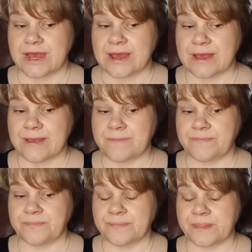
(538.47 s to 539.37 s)

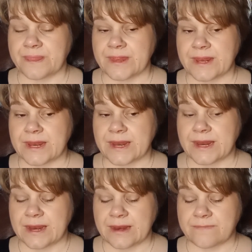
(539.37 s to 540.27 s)

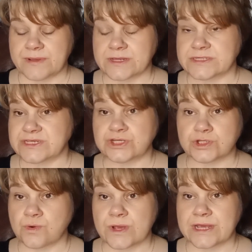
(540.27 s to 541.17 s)
because it's
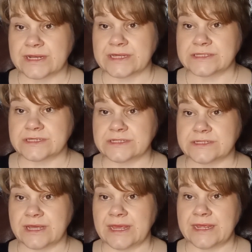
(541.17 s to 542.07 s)
just quick and easy
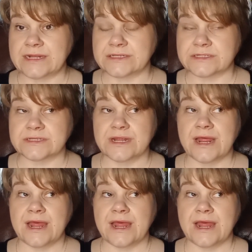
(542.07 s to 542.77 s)
to eat.